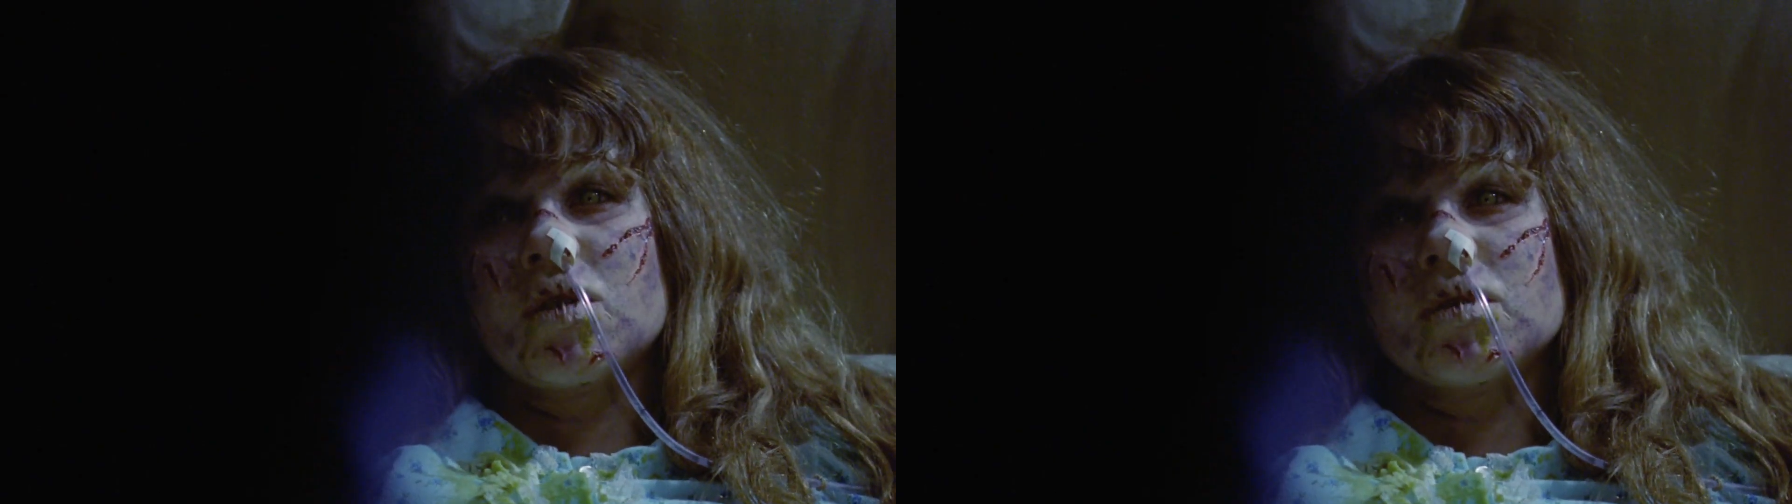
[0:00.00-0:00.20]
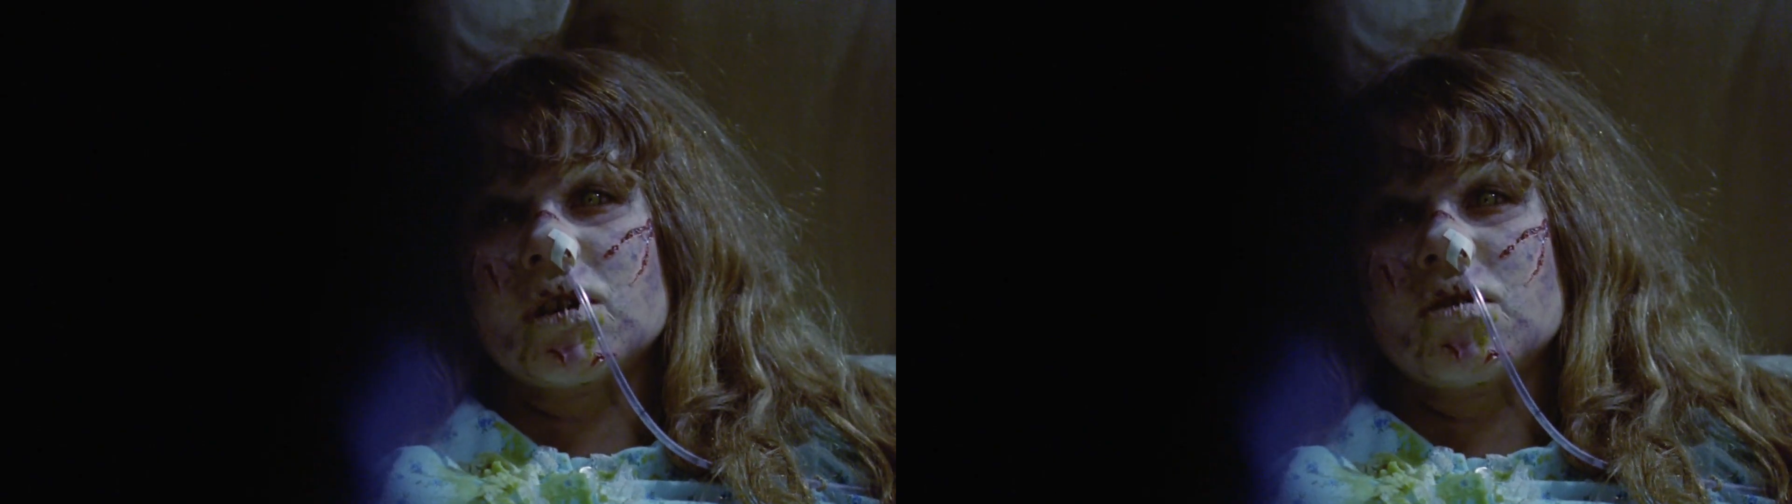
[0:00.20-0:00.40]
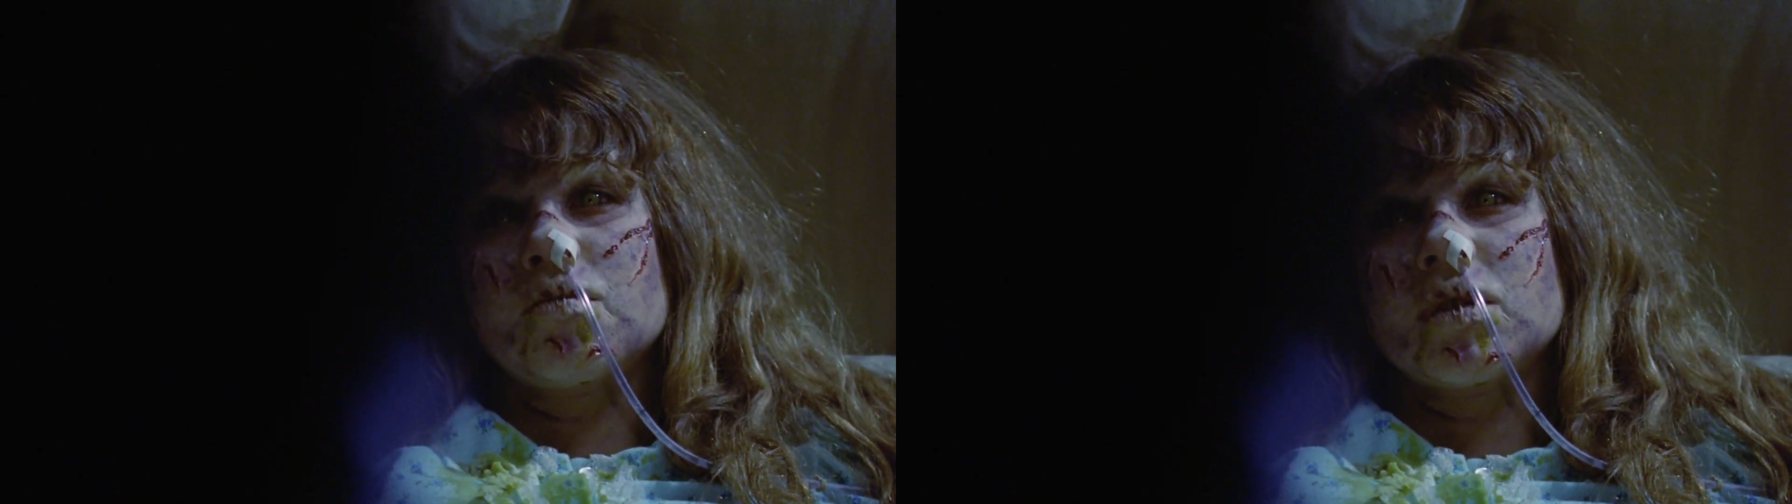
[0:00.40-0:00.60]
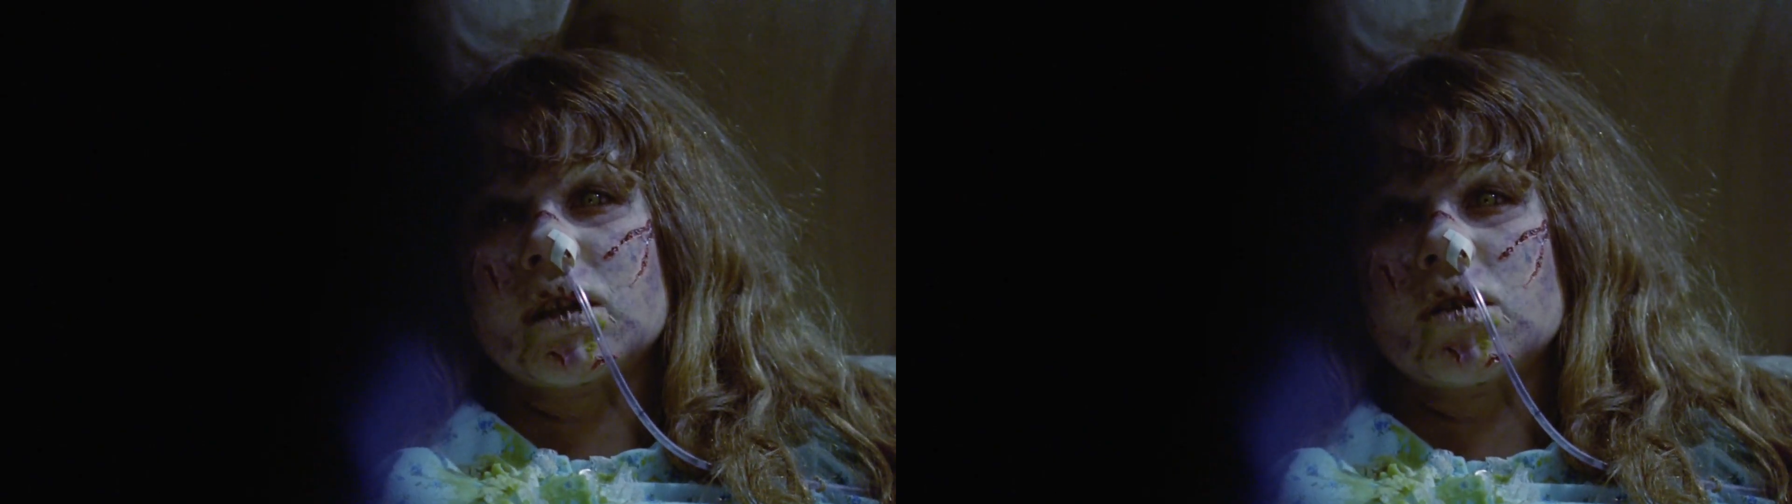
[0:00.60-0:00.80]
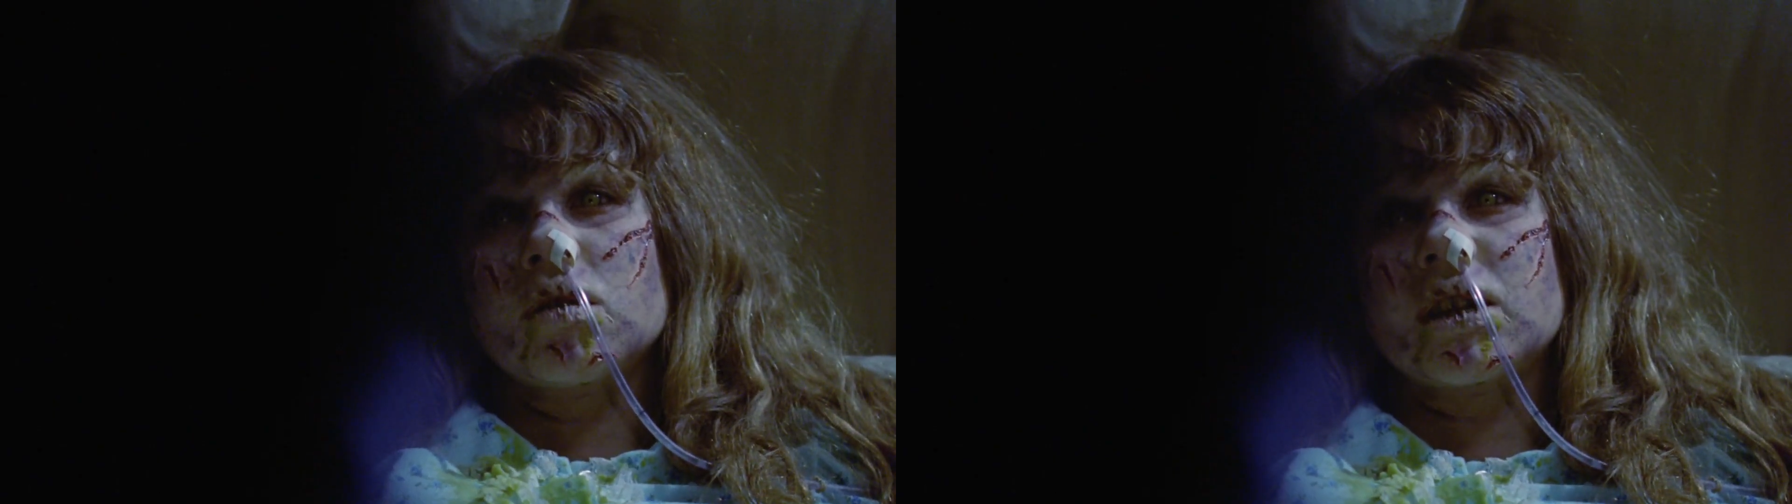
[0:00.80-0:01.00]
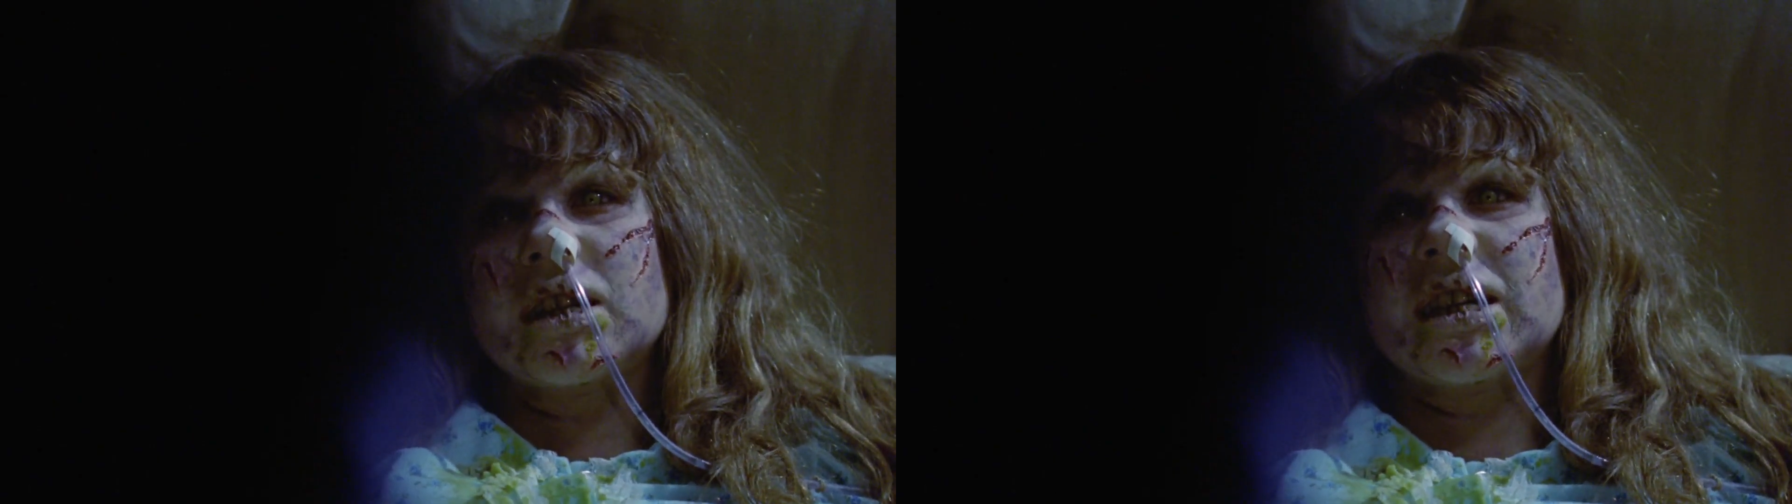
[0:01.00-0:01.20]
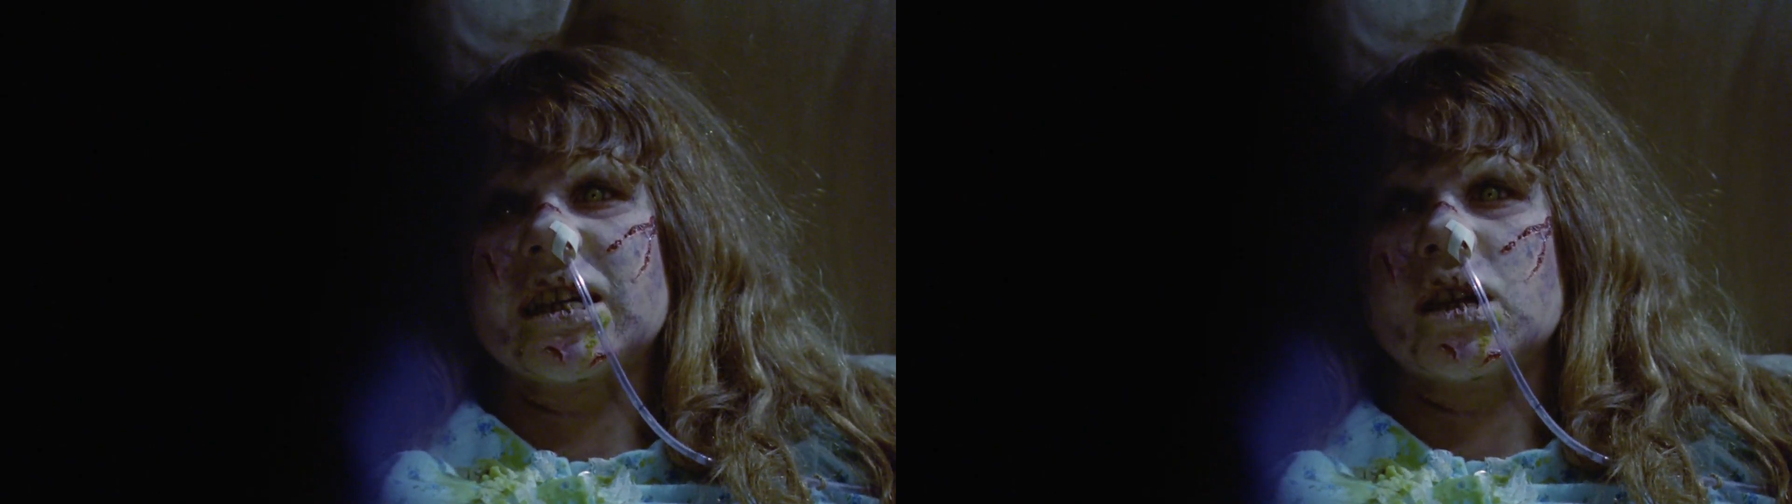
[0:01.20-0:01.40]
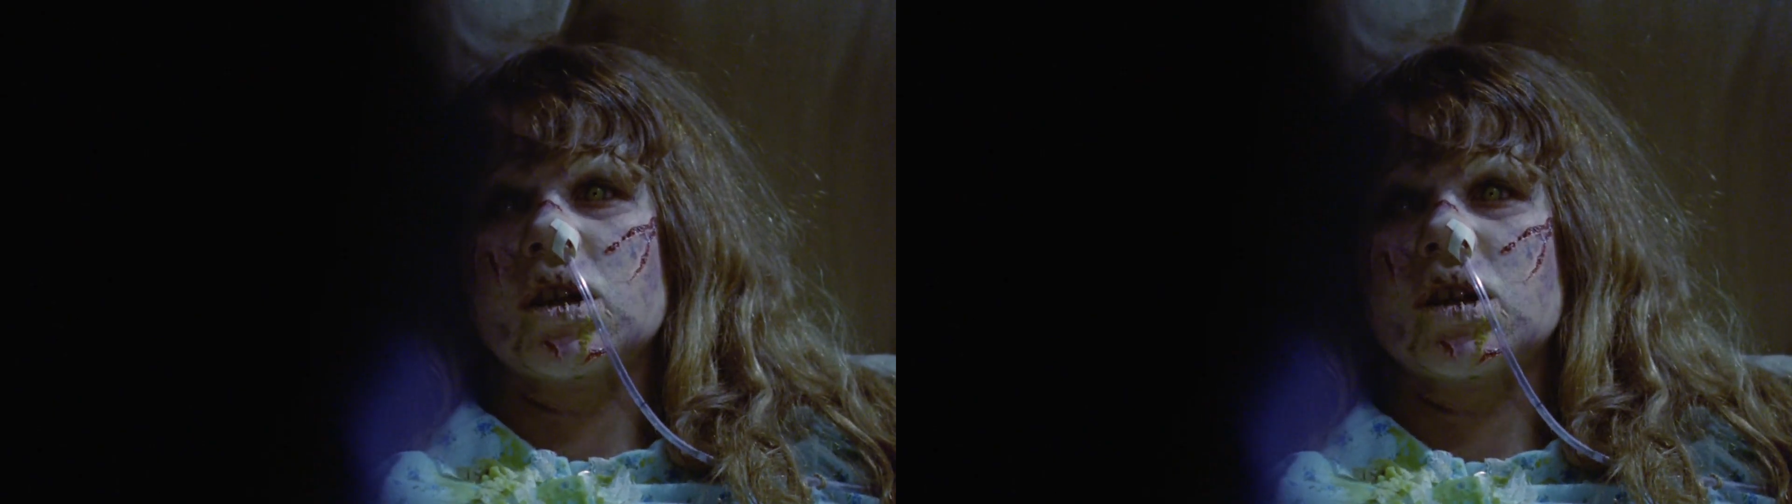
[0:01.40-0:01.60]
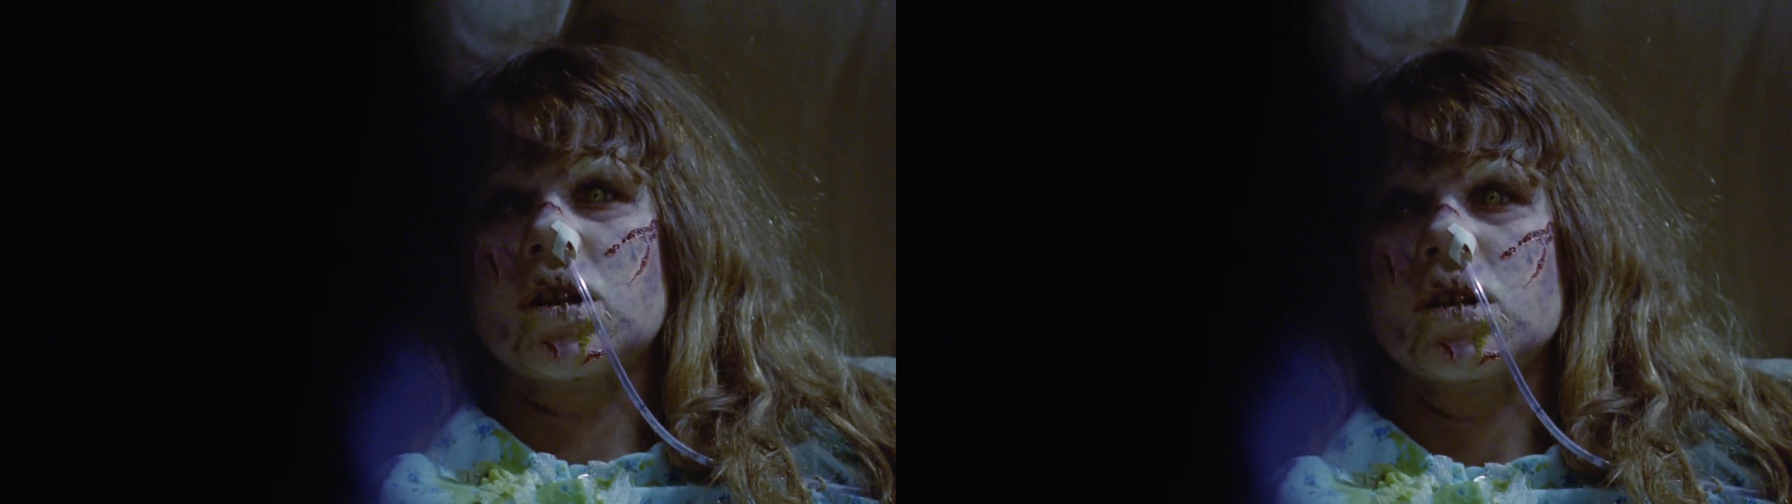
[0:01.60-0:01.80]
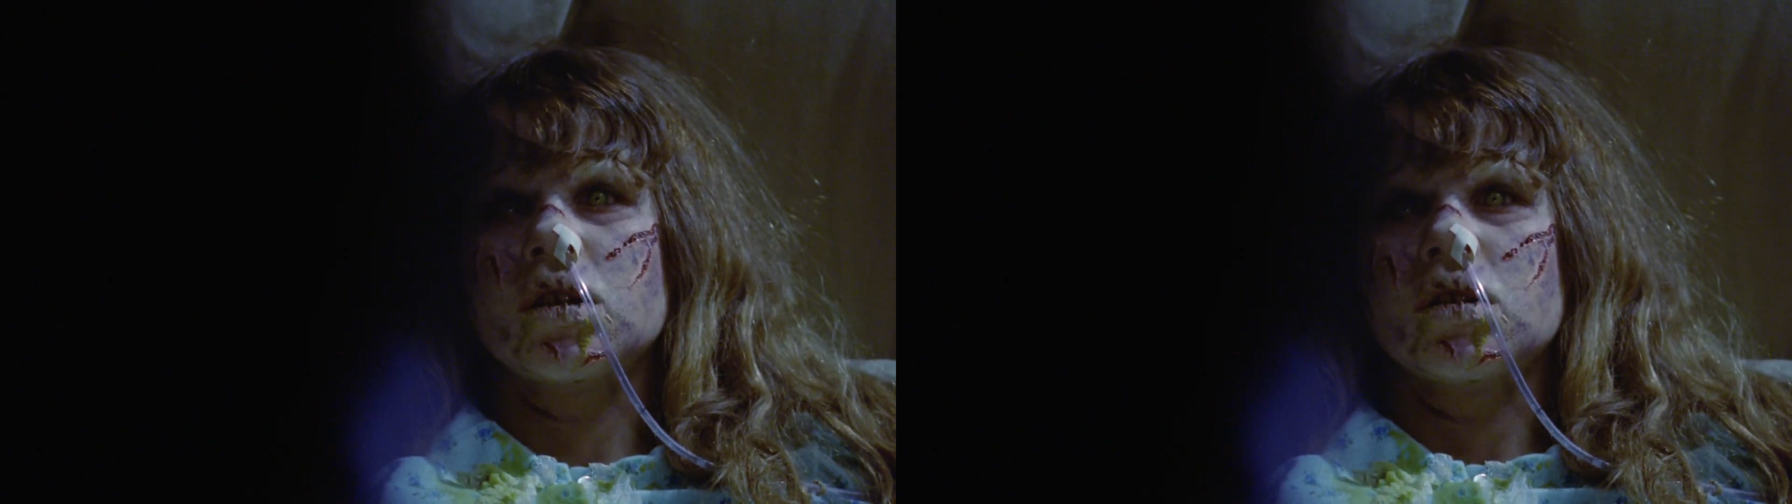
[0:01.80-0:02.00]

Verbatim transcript: a display of power, Karras.